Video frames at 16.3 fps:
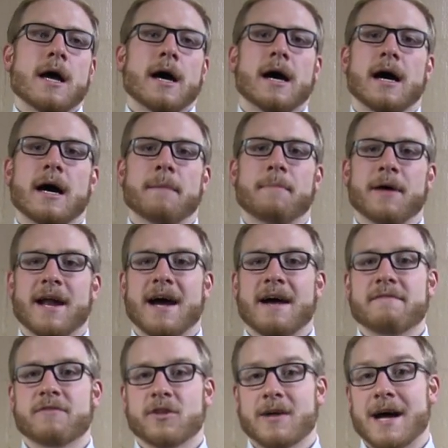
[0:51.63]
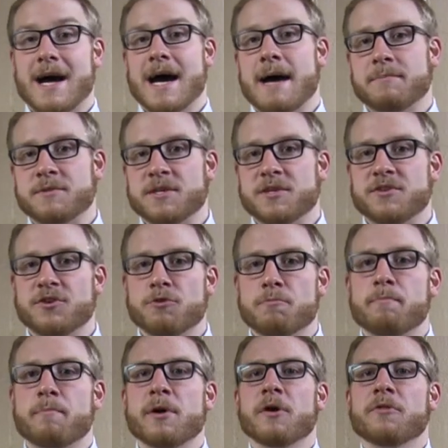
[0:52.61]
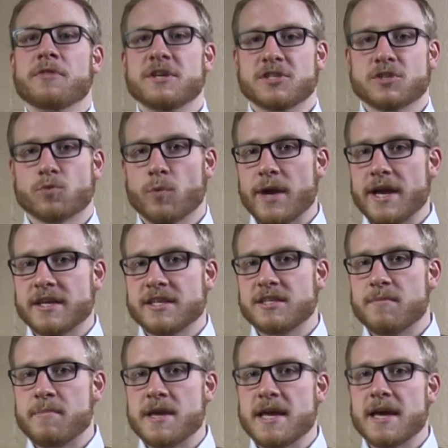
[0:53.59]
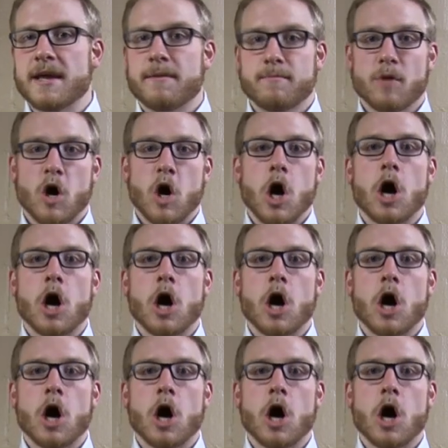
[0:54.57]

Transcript: Uh, but I've opted to build this rig to be an